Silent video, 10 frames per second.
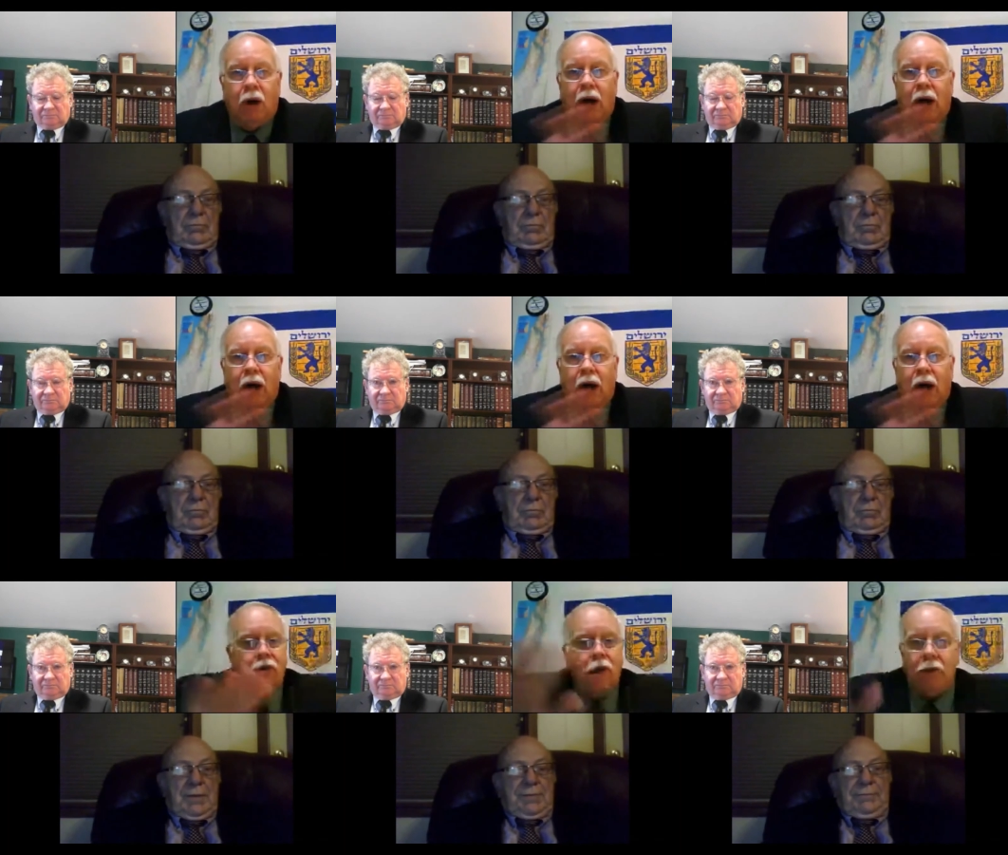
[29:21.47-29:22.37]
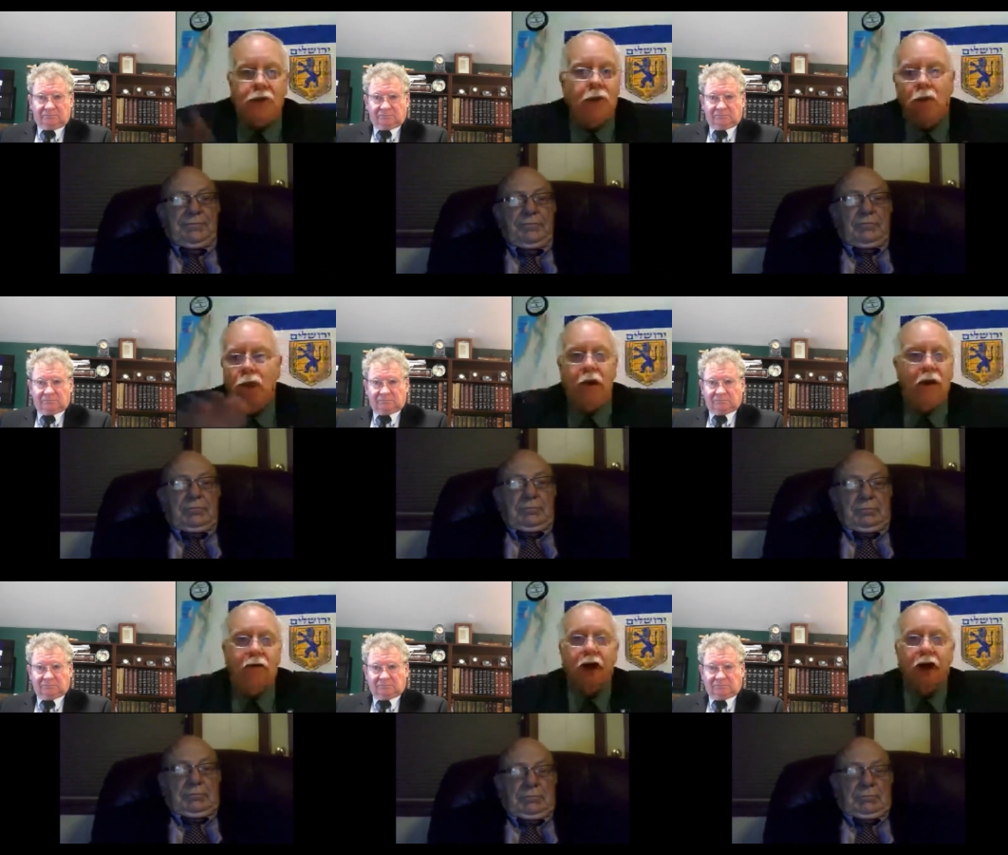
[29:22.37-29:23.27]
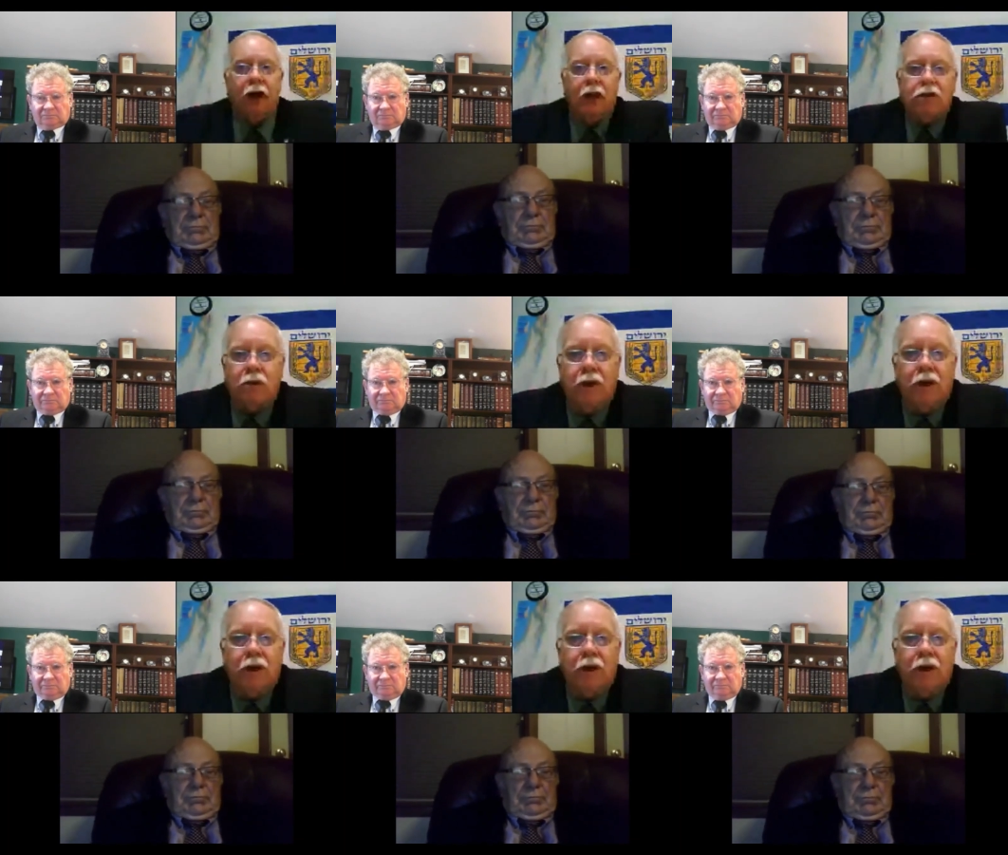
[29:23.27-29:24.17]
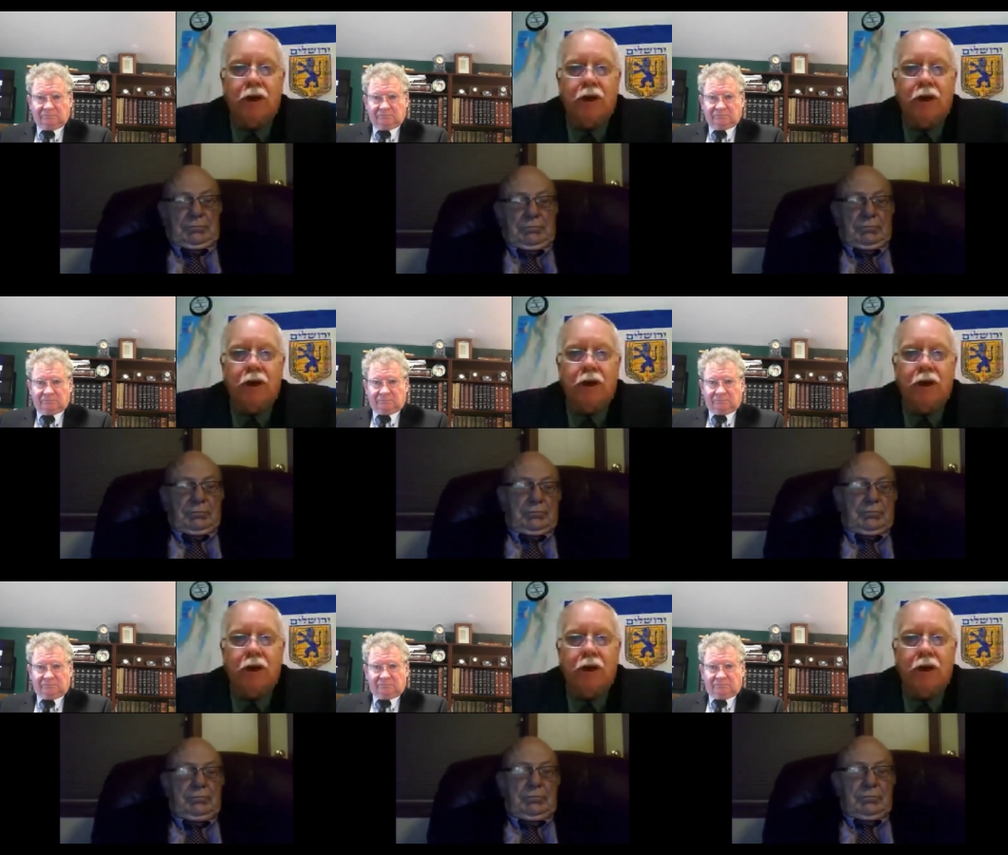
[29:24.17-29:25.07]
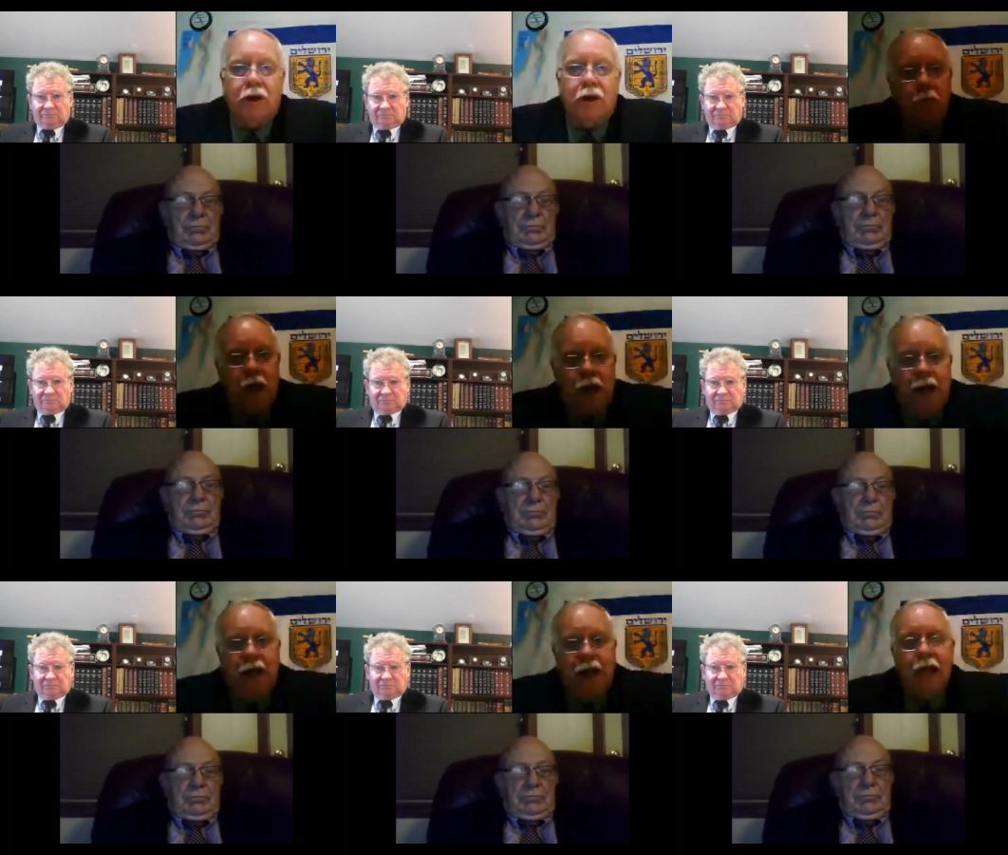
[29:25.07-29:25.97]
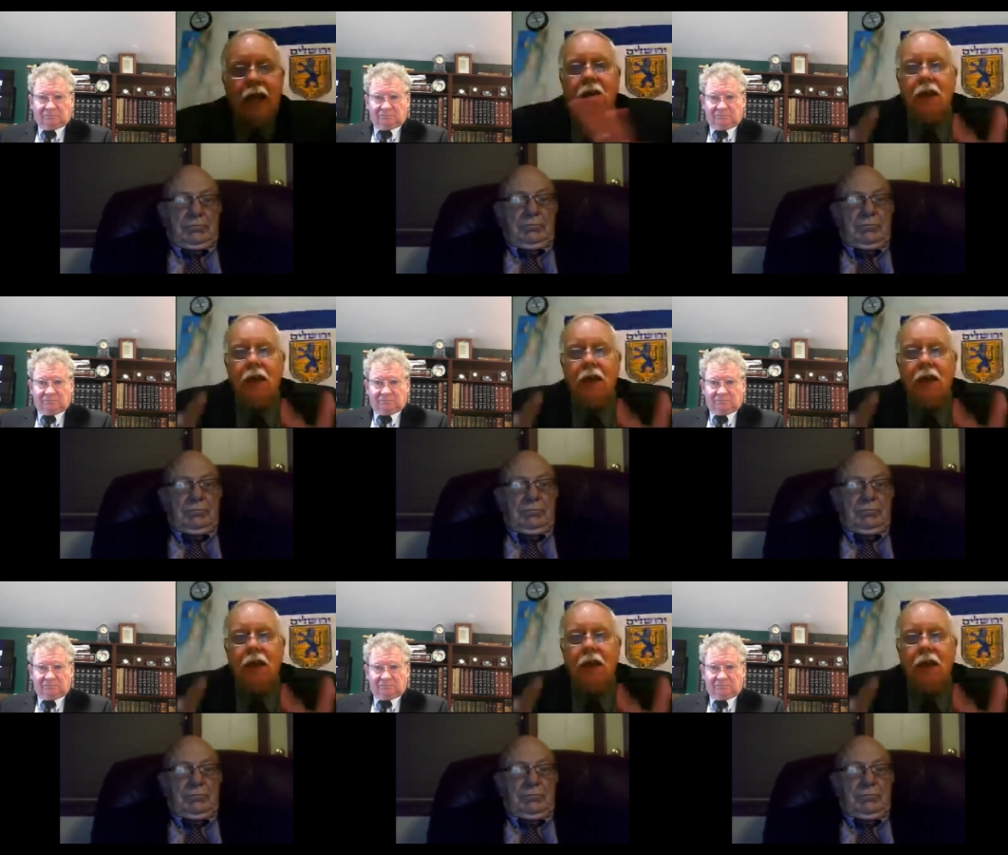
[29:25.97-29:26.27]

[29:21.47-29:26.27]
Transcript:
Speaker 1: While all the trouble's going on around Israel, it says the passersby